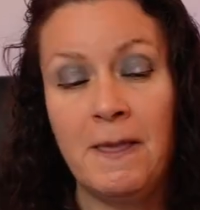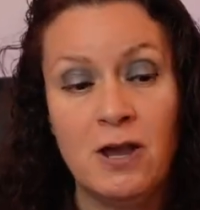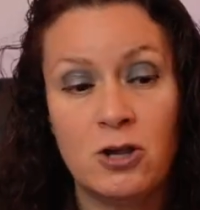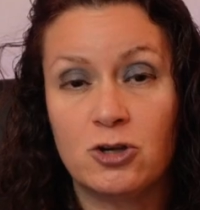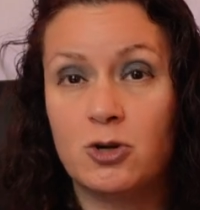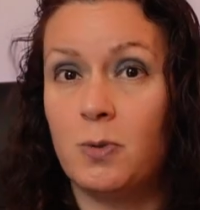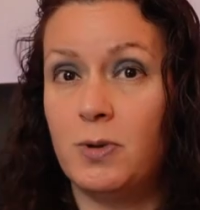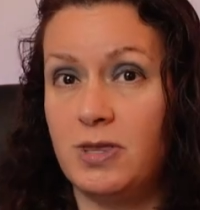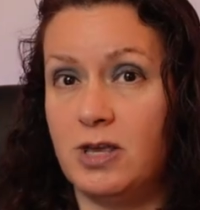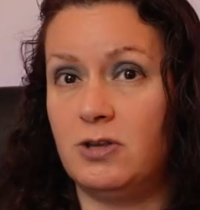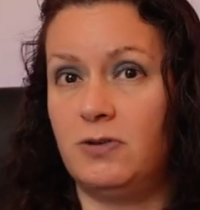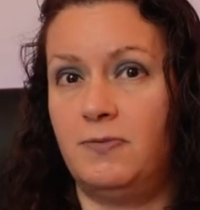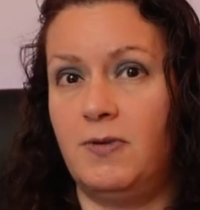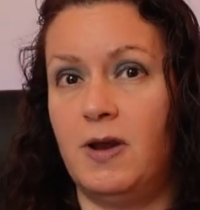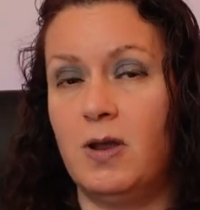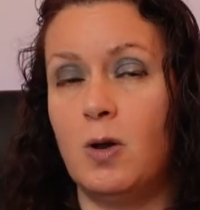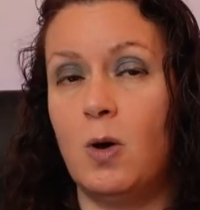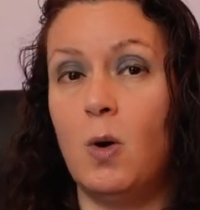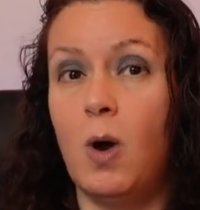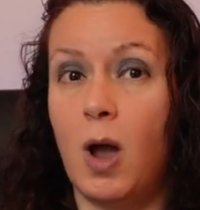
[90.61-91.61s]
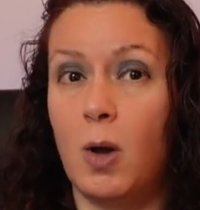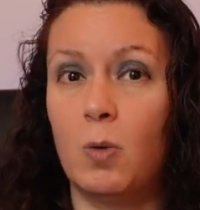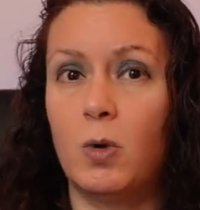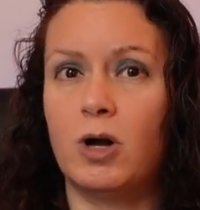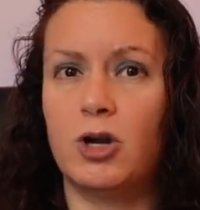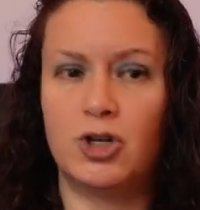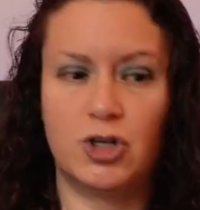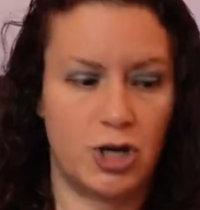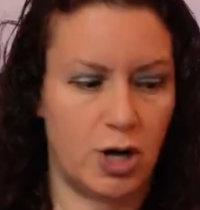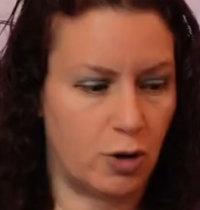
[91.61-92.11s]
So in this video, I want
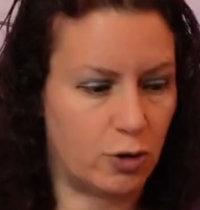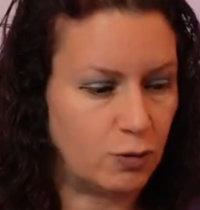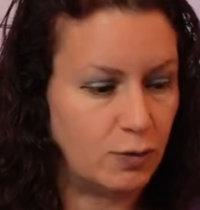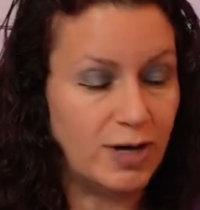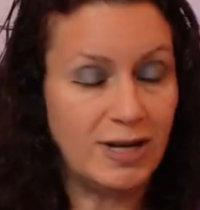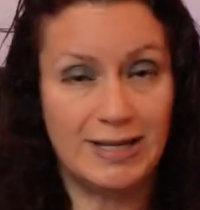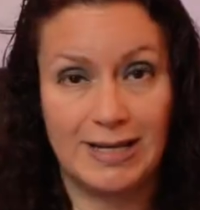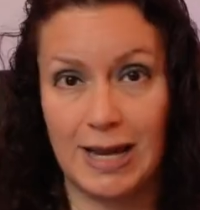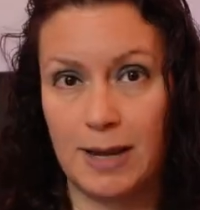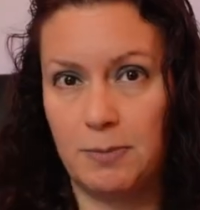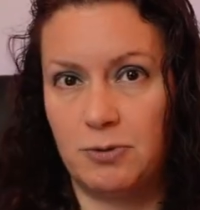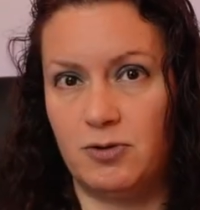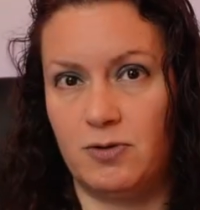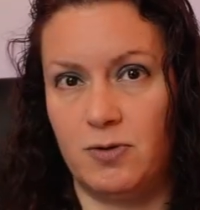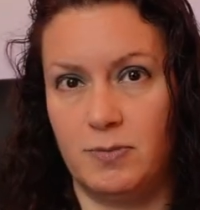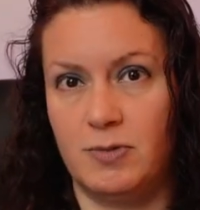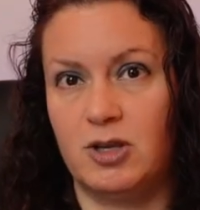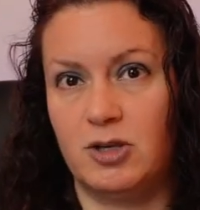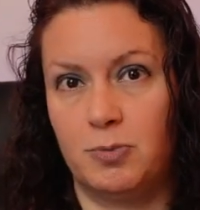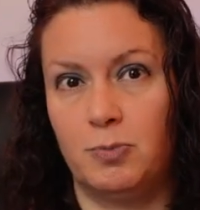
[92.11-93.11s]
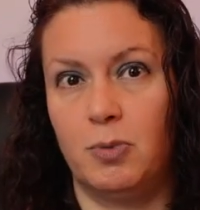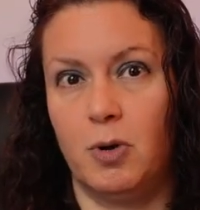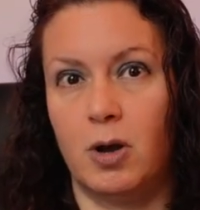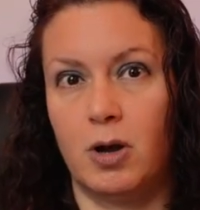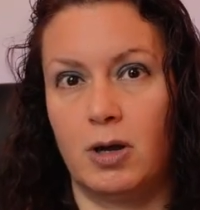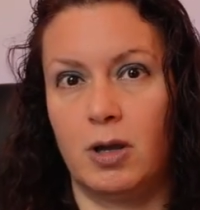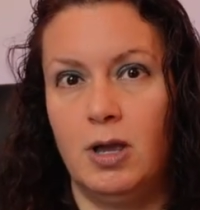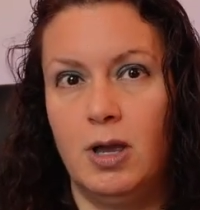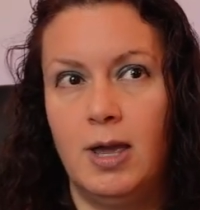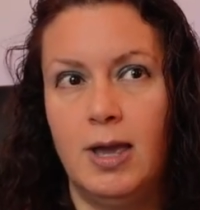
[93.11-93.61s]
to share 3 tips from this
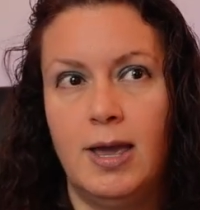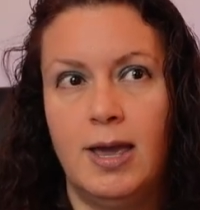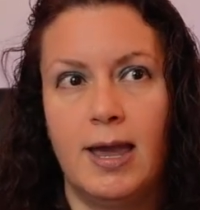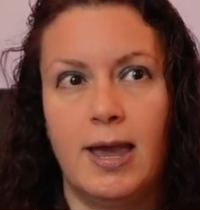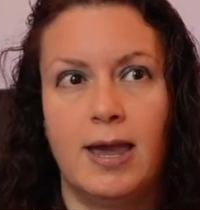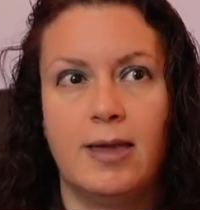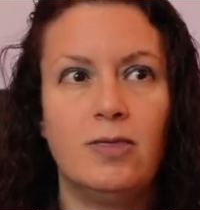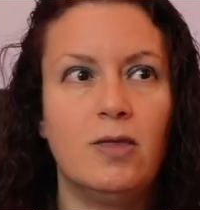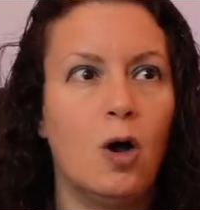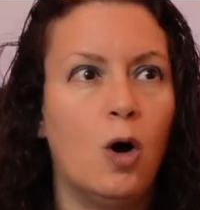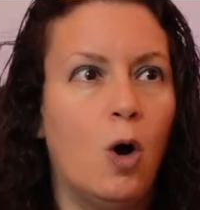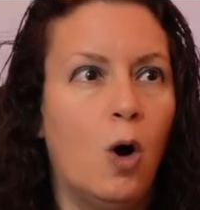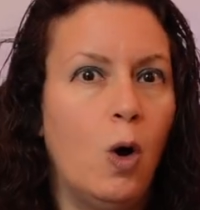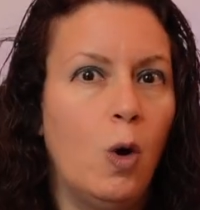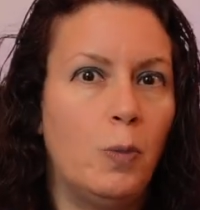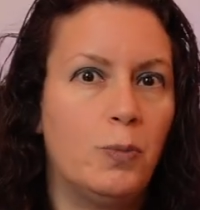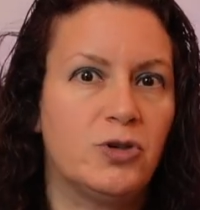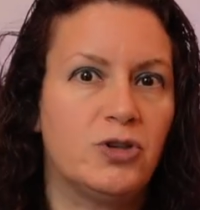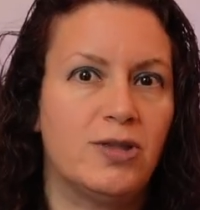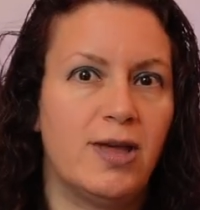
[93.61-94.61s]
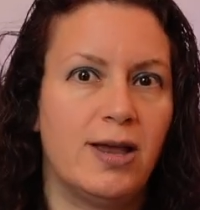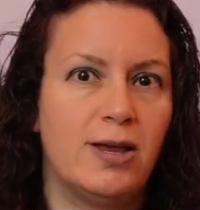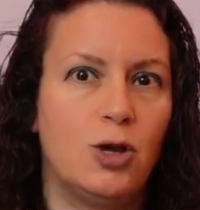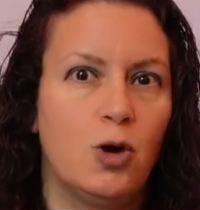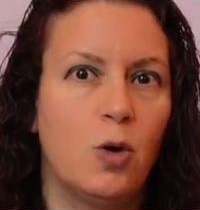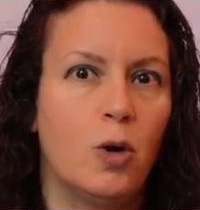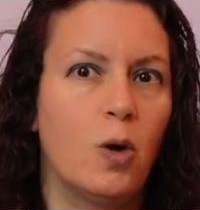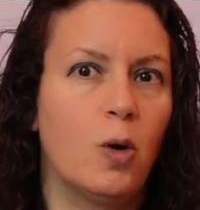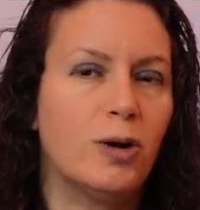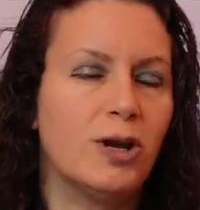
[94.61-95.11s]
book in the hopes that
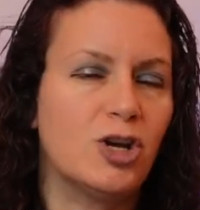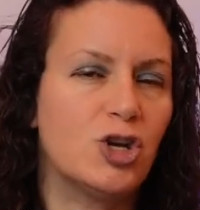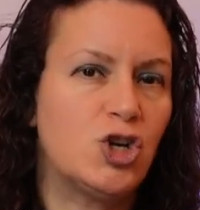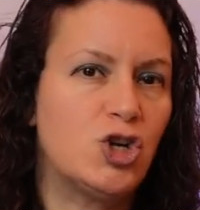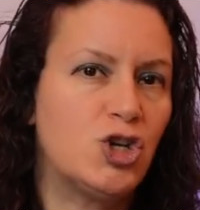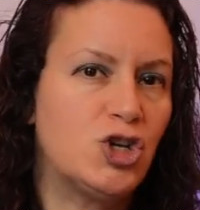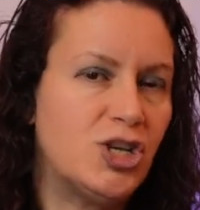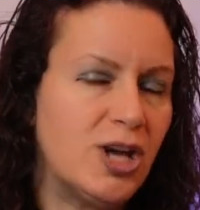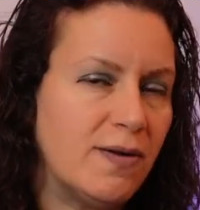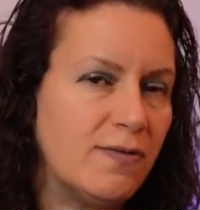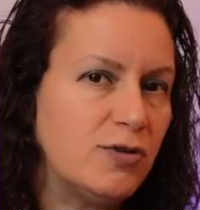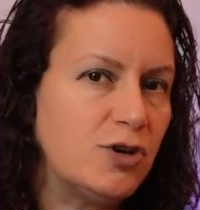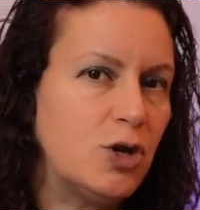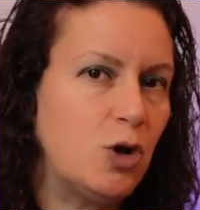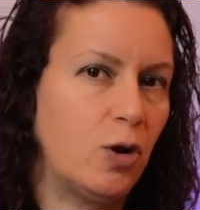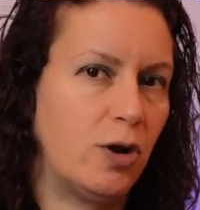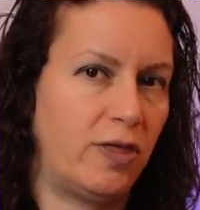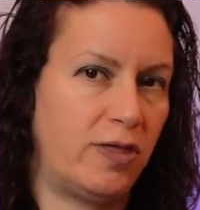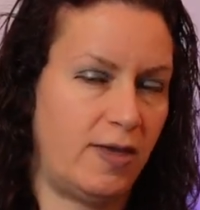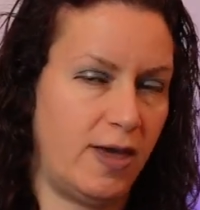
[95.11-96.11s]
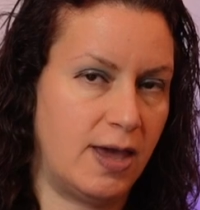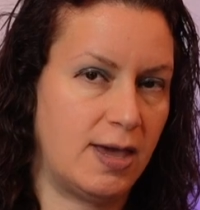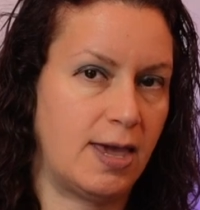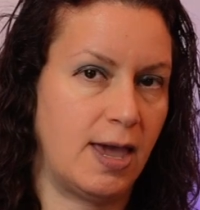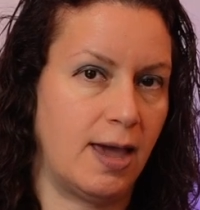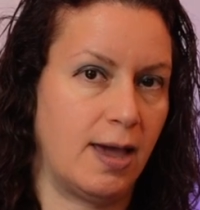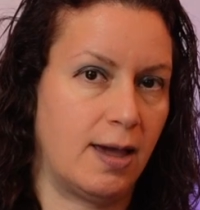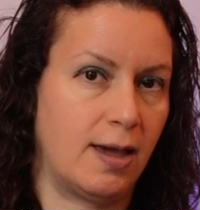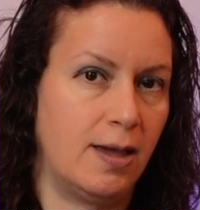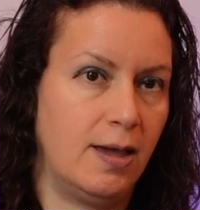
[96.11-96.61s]
you're going to shift your
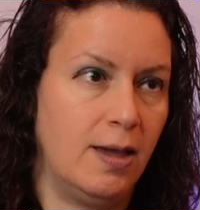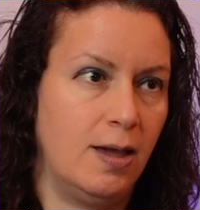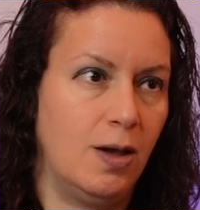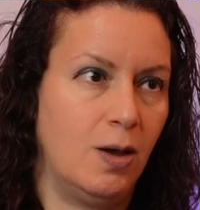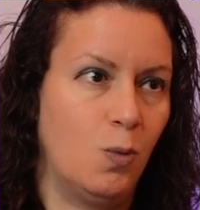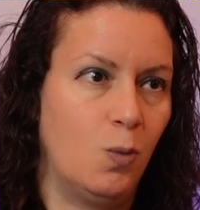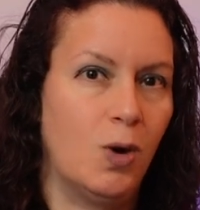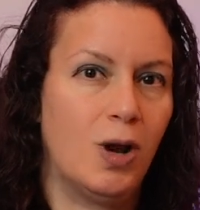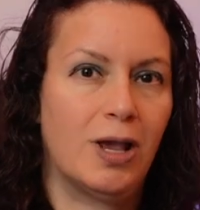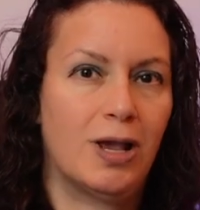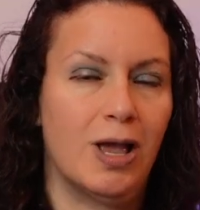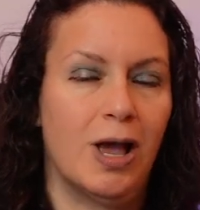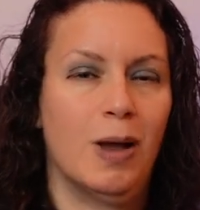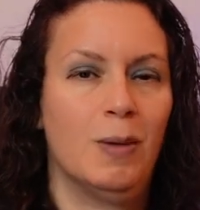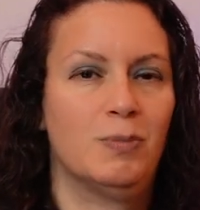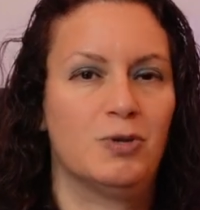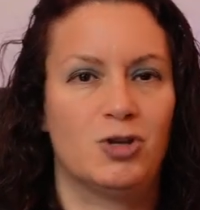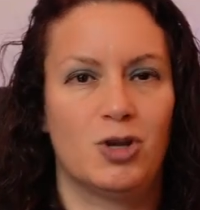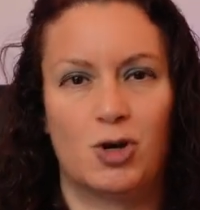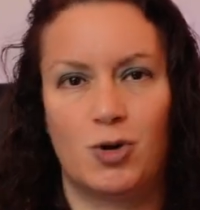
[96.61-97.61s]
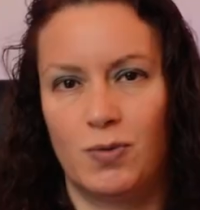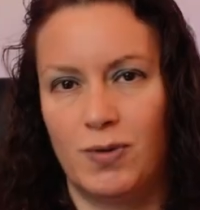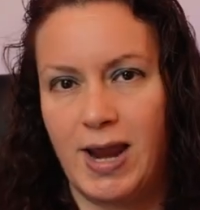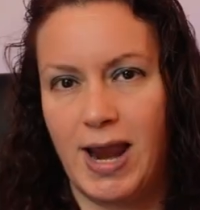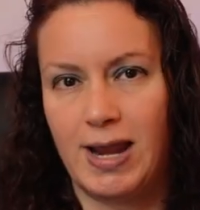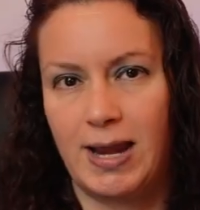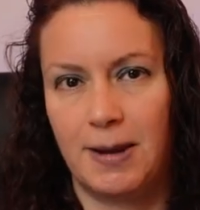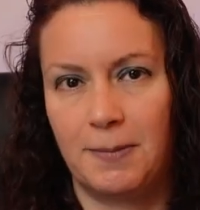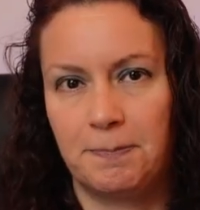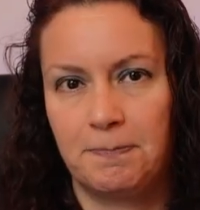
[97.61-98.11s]
thinking when it comes to
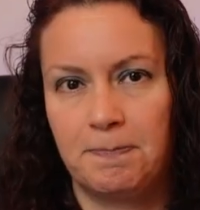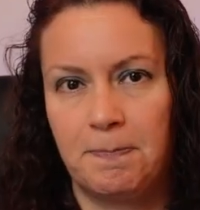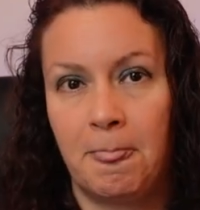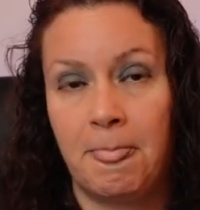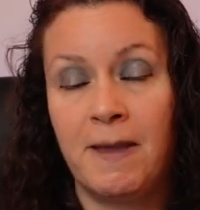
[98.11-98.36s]
creating.